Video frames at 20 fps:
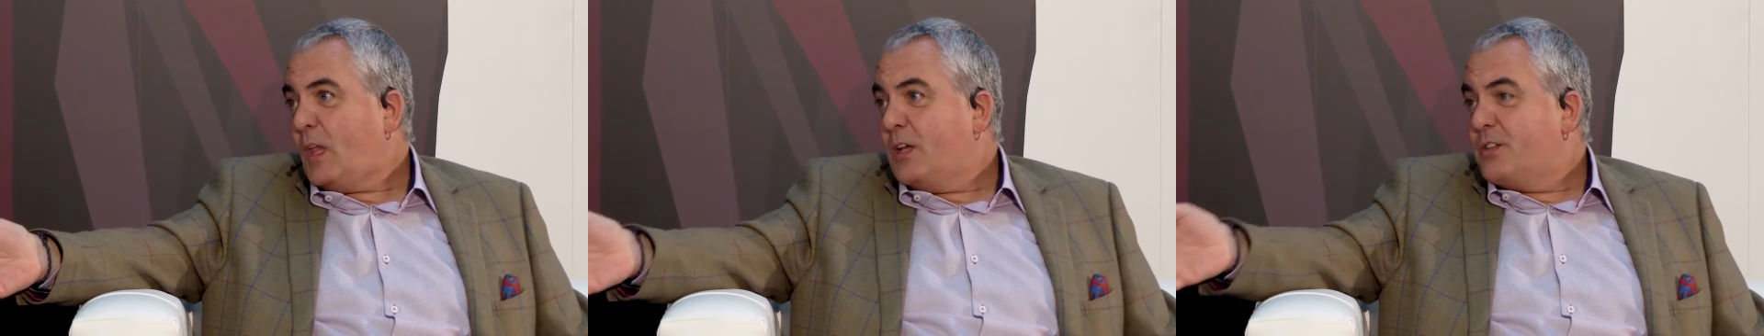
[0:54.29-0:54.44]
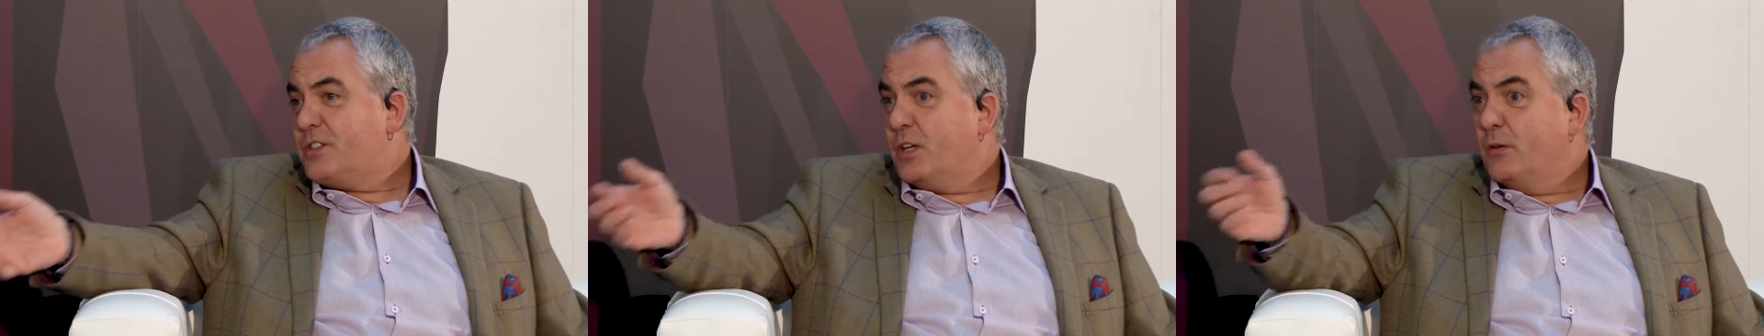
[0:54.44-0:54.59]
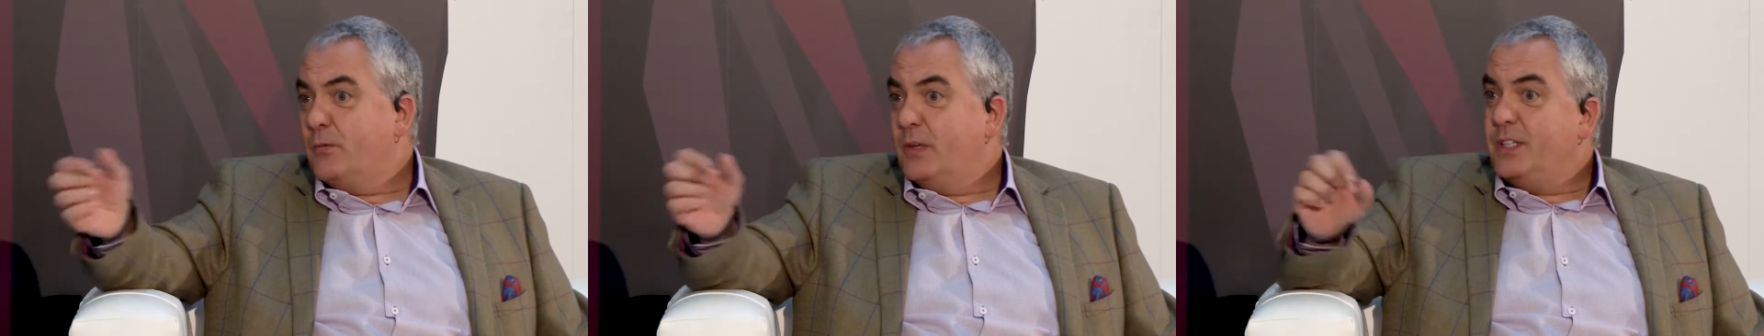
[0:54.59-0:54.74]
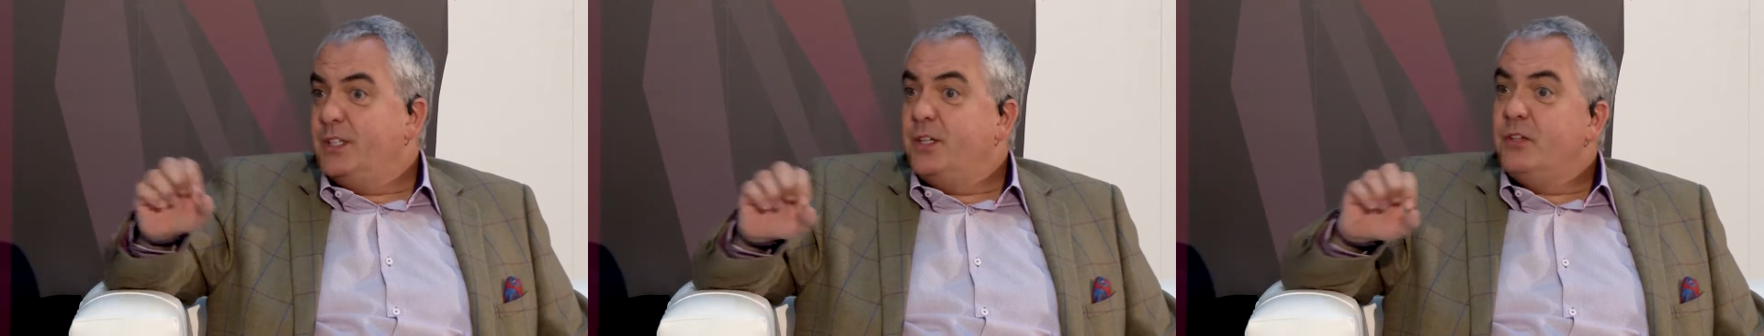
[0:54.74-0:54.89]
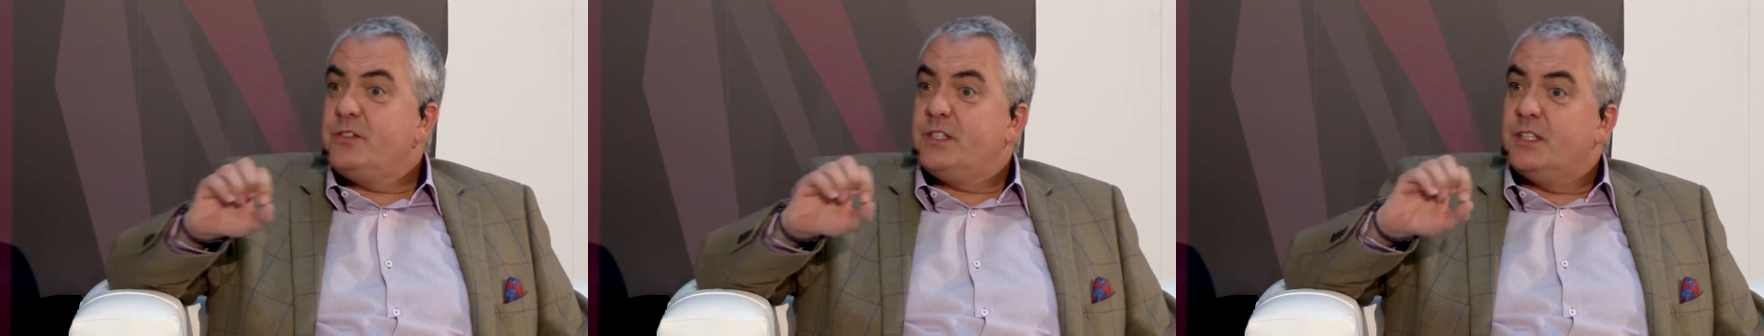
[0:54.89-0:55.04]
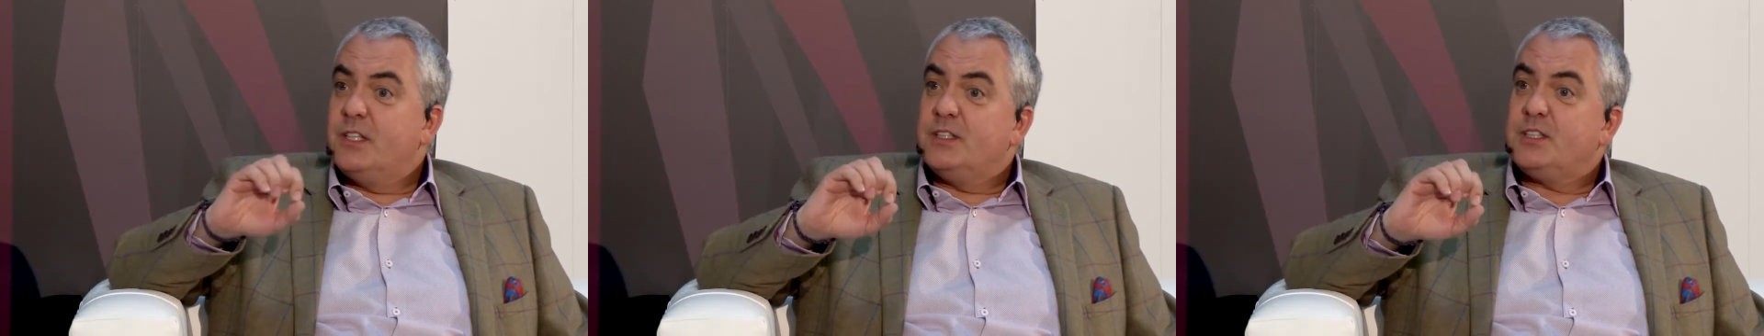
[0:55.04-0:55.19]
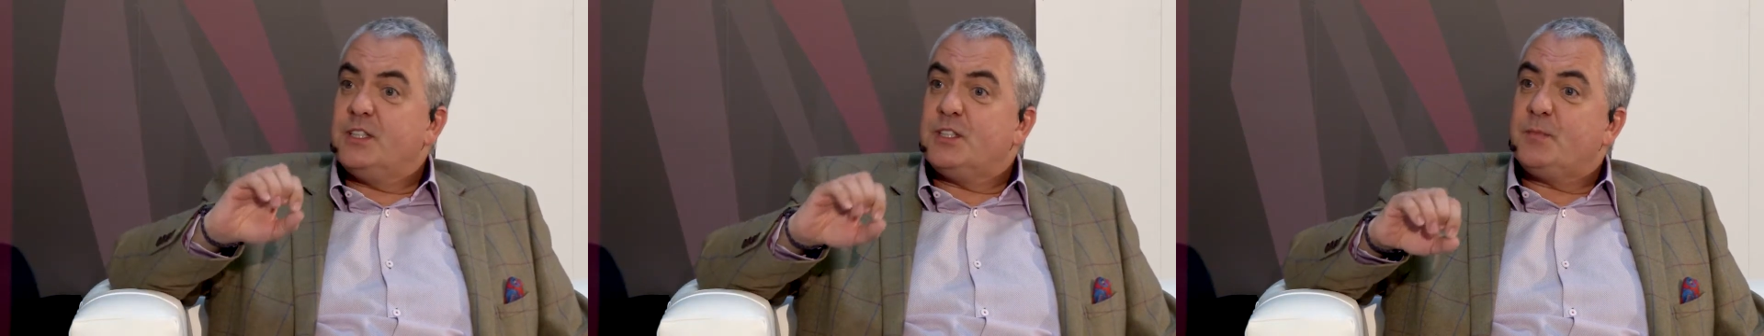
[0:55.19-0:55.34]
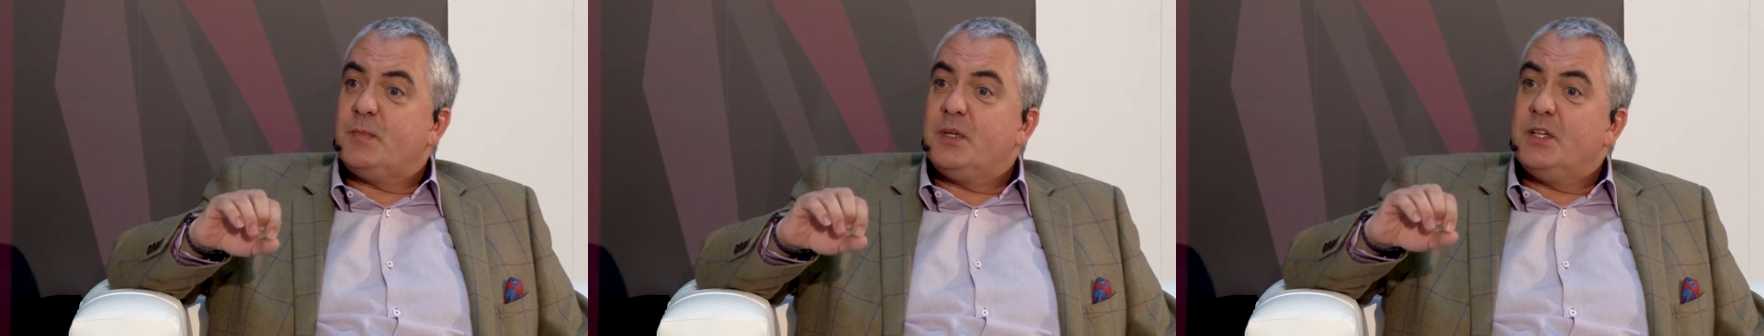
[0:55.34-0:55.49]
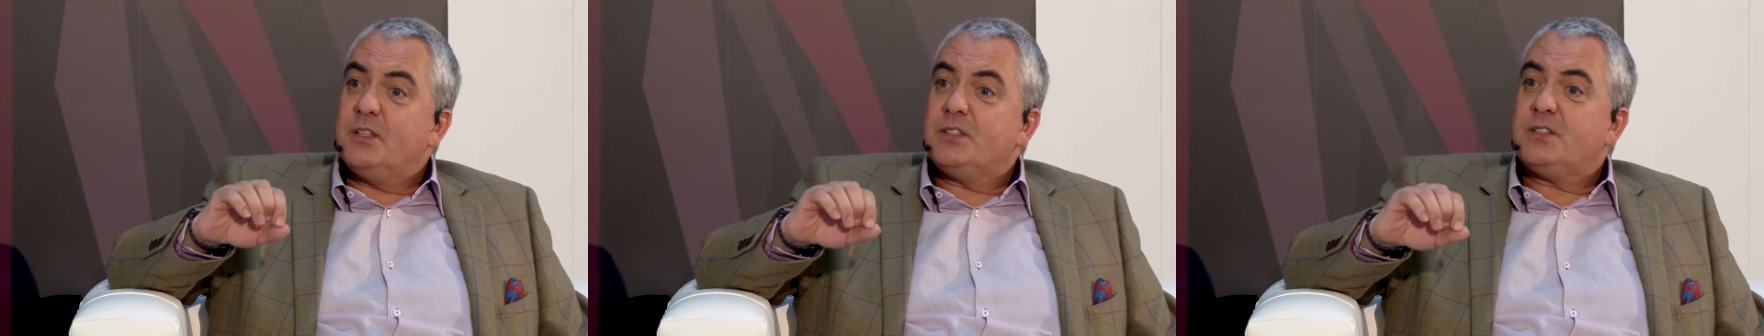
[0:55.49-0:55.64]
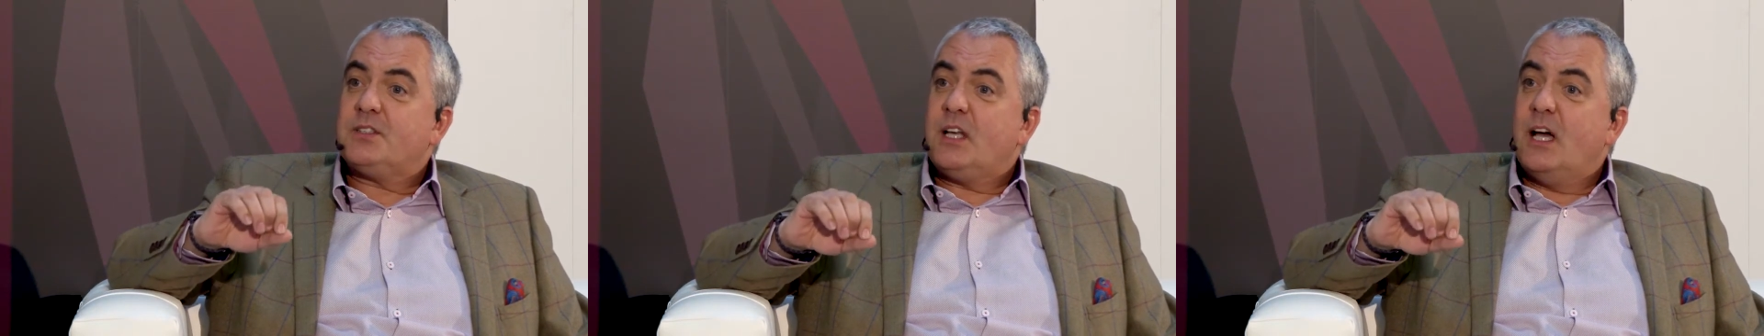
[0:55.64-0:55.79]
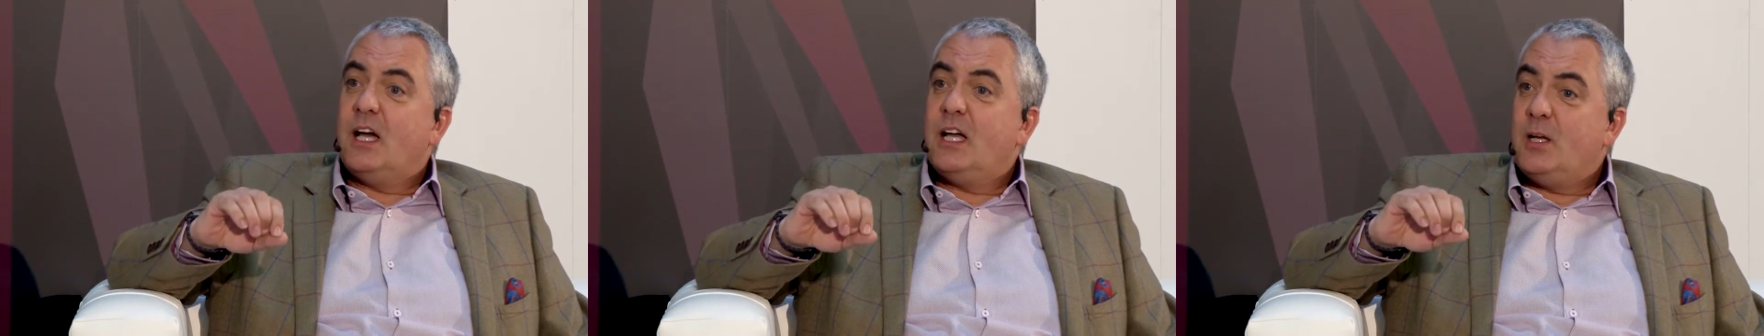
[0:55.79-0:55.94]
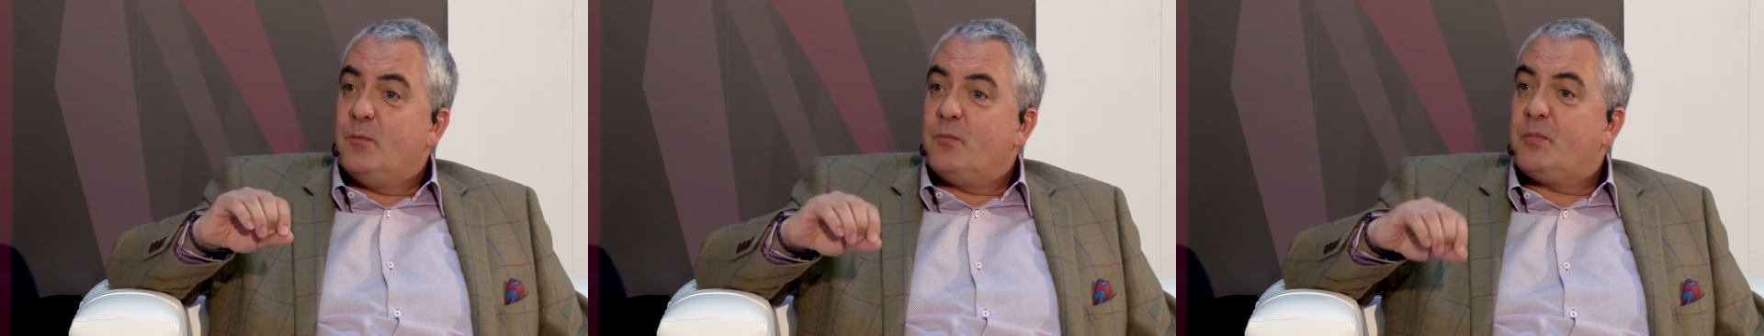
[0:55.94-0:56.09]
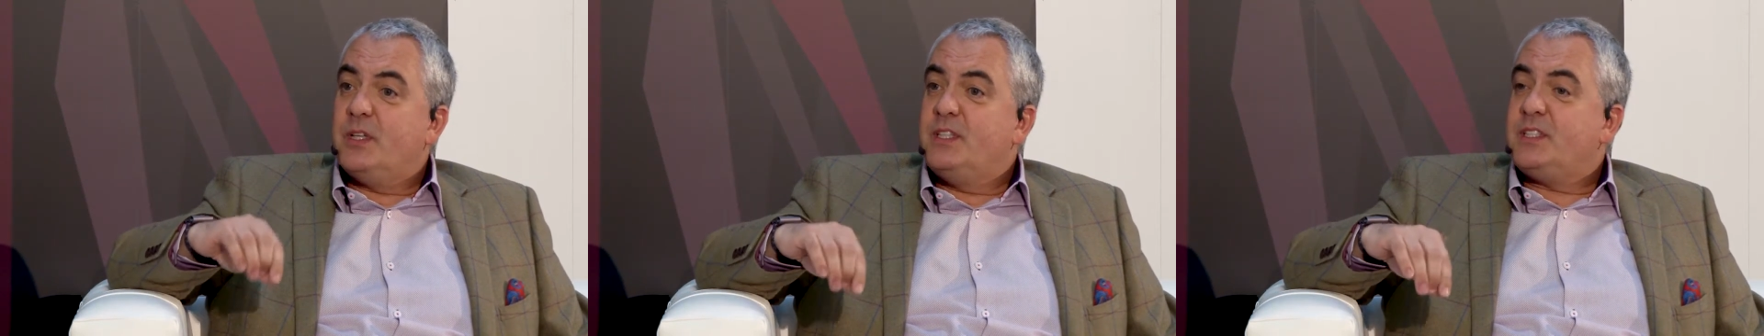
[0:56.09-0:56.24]
so we're using a dispersed dye
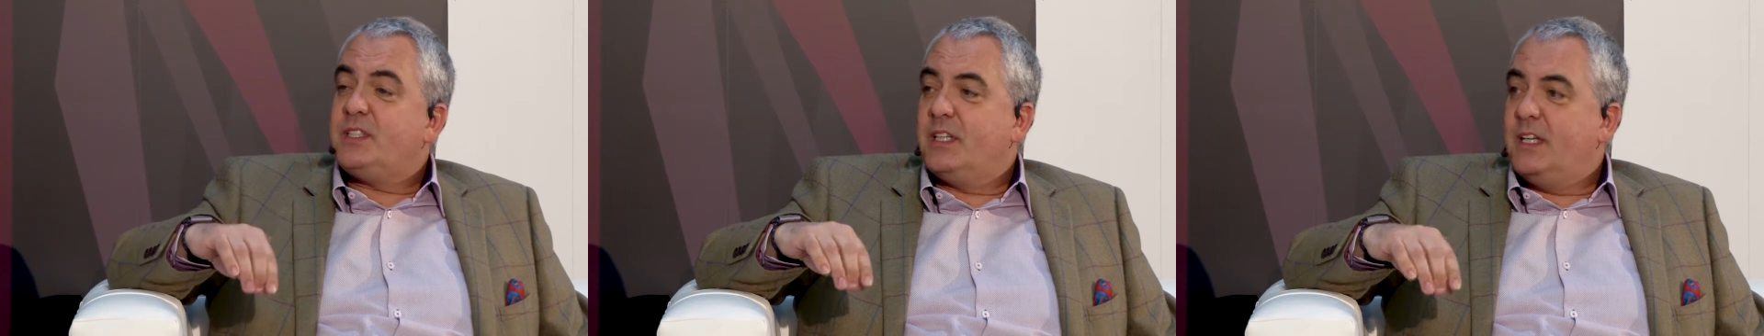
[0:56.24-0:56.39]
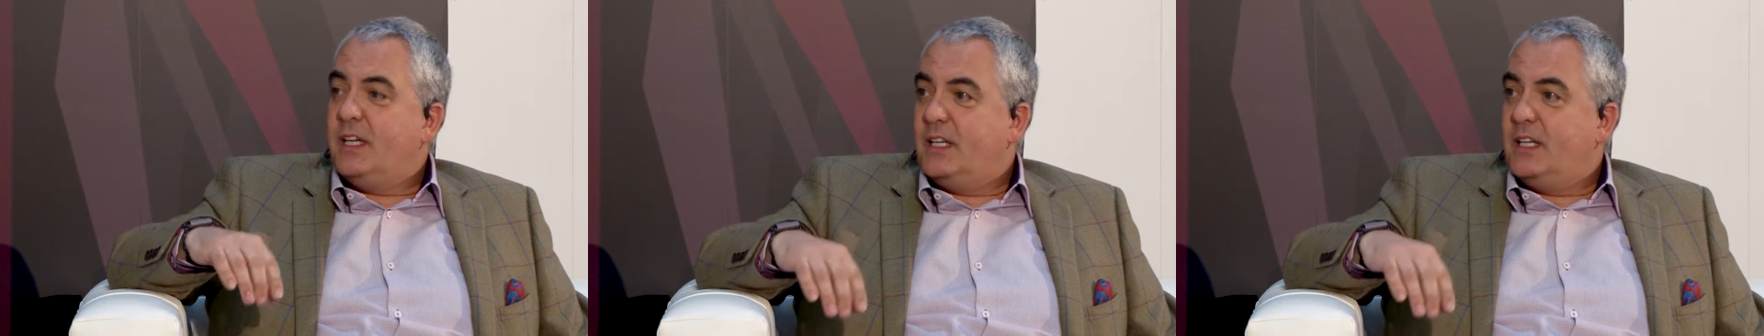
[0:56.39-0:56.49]
and printing